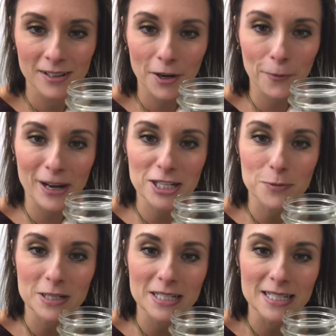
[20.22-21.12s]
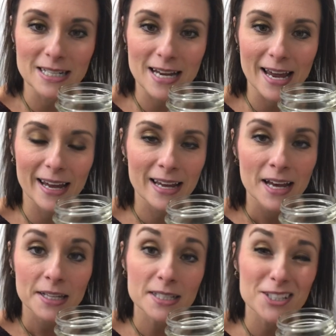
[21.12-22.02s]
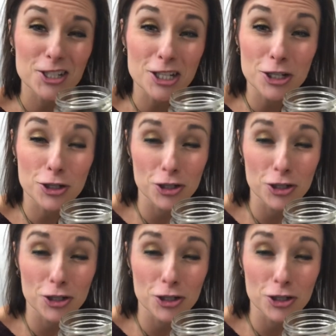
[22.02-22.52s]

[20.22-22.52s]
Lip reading: arrangement today. This is just a